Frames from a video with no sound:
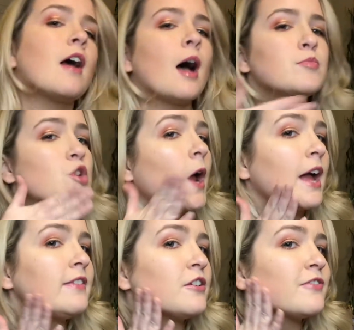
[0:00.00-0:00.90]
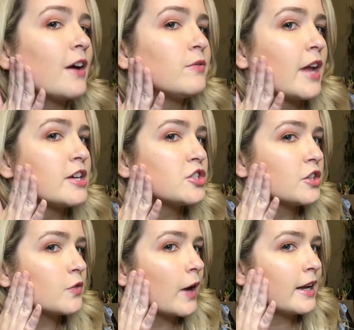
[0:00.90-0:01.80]
I'm trying their foundation
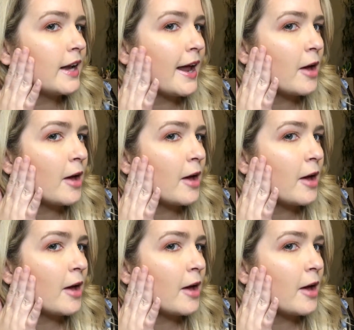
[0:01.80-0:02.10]
right now.